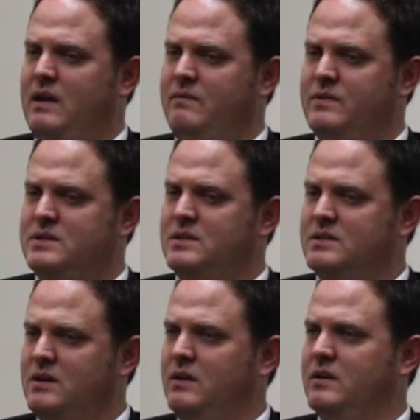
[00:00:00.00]
that vision has
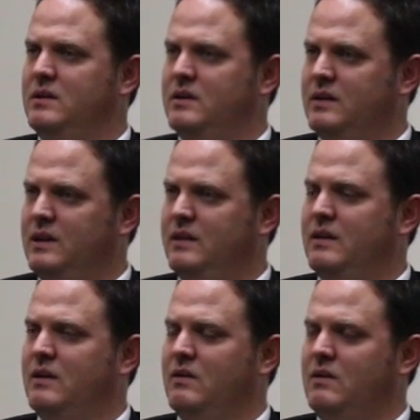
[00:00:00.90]
caught on, and
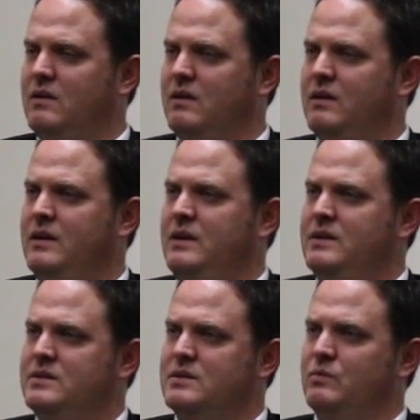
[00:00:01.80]
there are
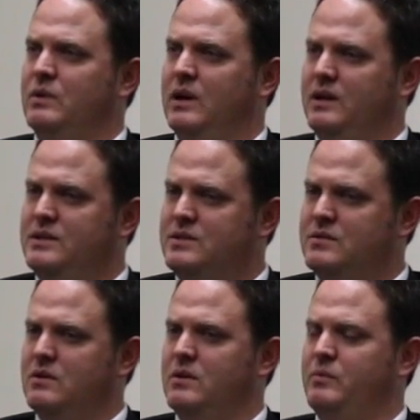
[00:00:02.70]
some really
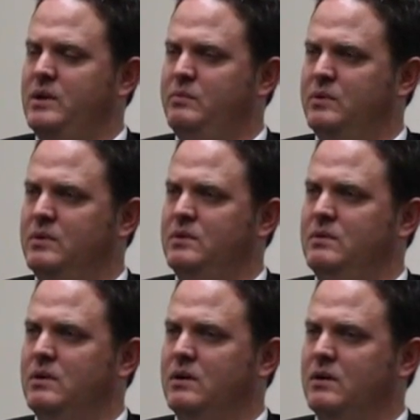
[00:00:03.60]
strong people
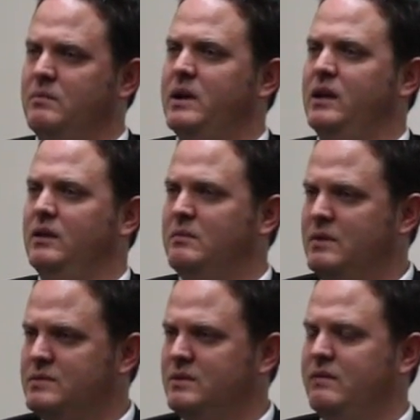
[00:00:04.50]
who are making the
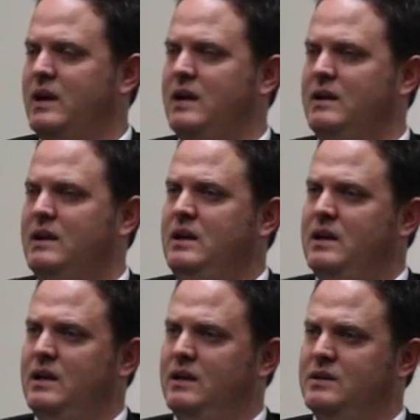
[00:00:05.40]
most of that
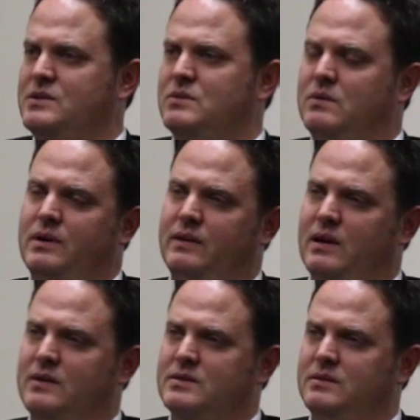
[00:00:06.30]
and ensuring that
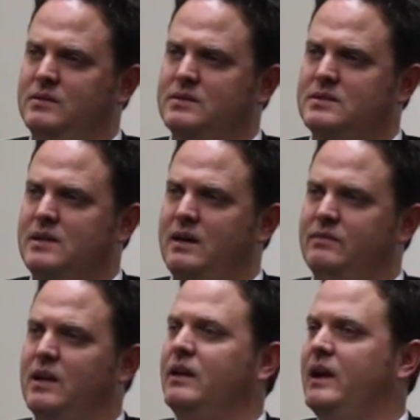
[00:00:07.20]
our students have
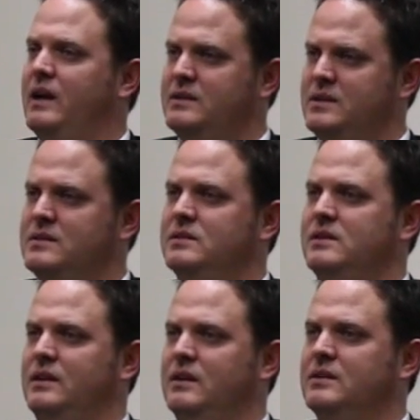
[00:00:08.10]
daily access to
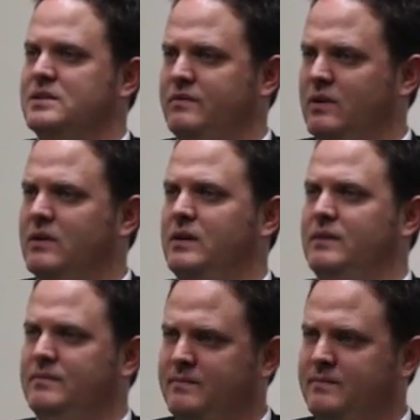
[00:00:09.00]
technology for learning.